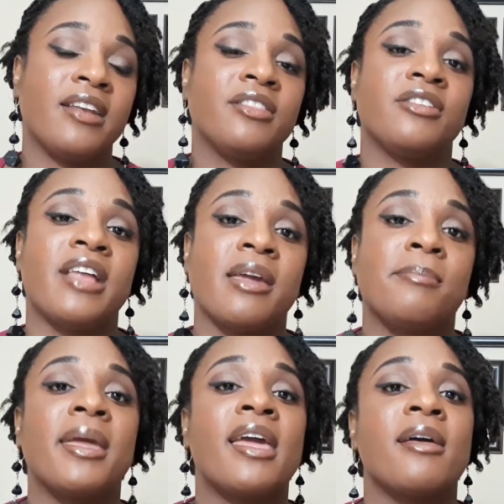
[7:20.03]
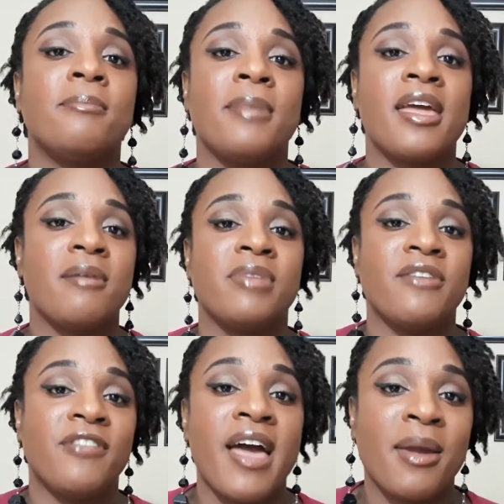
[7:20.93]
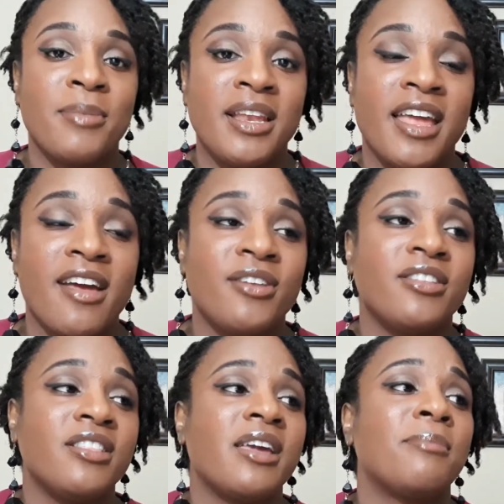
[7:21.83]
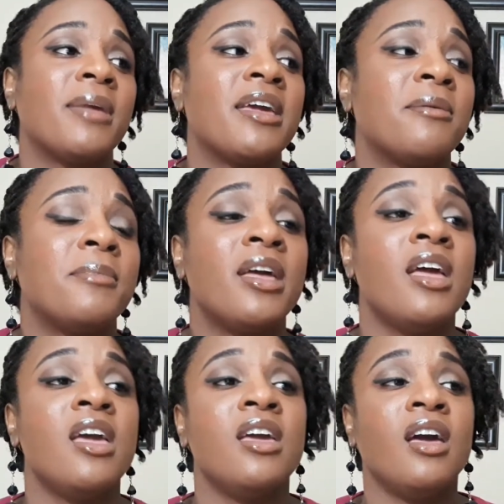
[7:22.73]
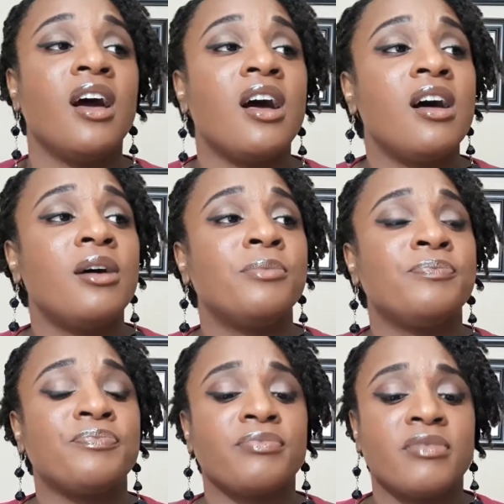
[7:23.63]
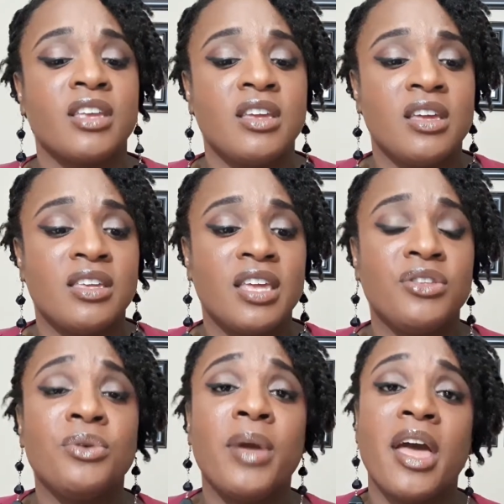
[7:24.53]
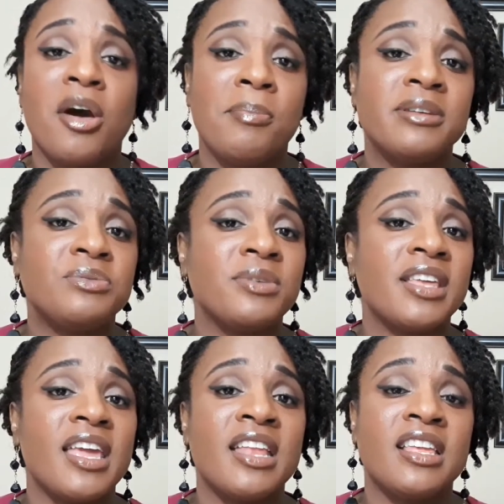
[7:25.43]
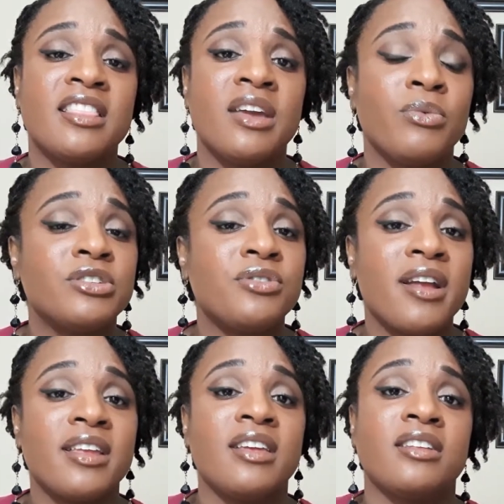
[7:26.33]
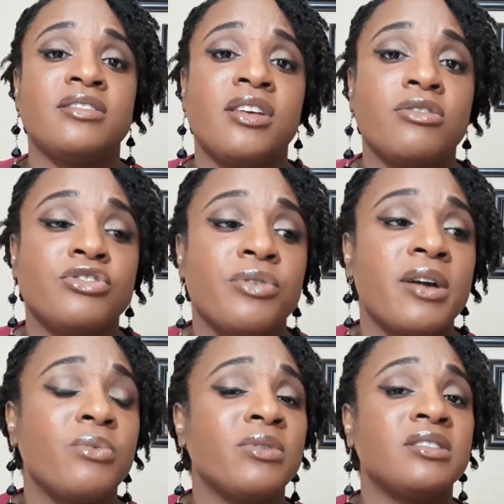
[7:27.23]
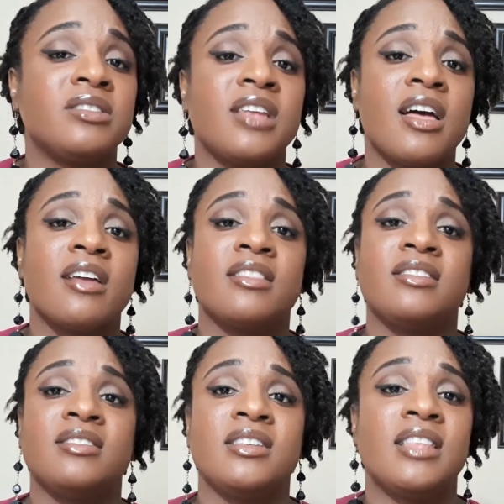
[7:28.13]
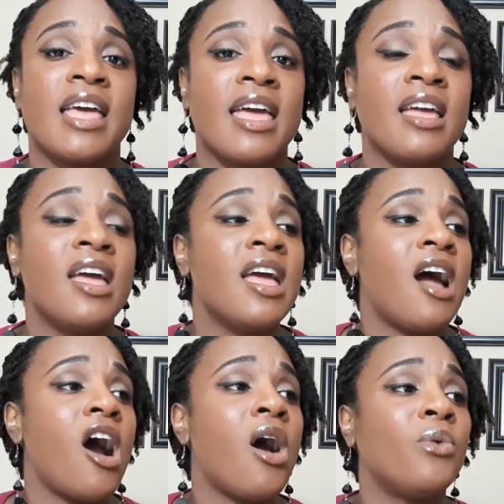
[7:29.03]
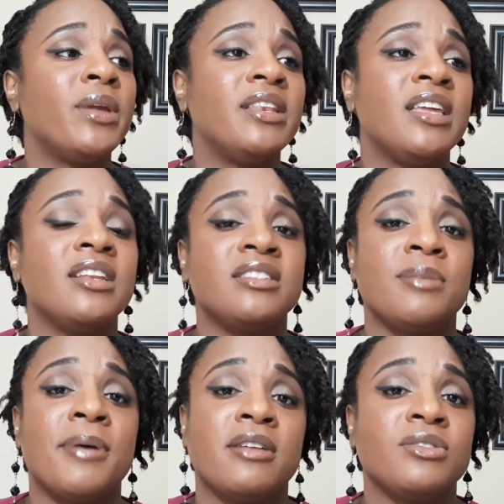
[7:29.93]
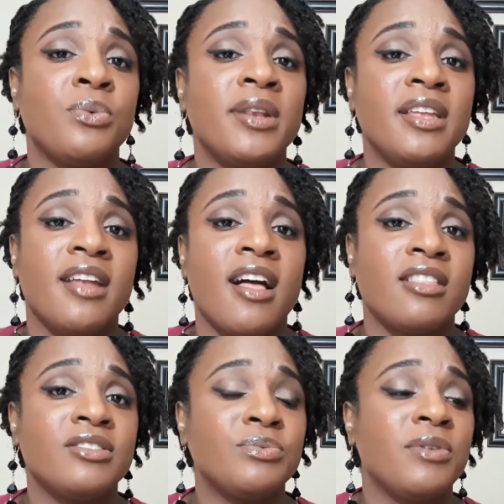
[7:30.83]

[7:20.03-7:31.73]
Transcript: And they're like, ma'am, they flagged me down. They're like, ma'am, can you help us with anything? We're trying to get a tow truck. We're stuck, this and that. All we need is about $20.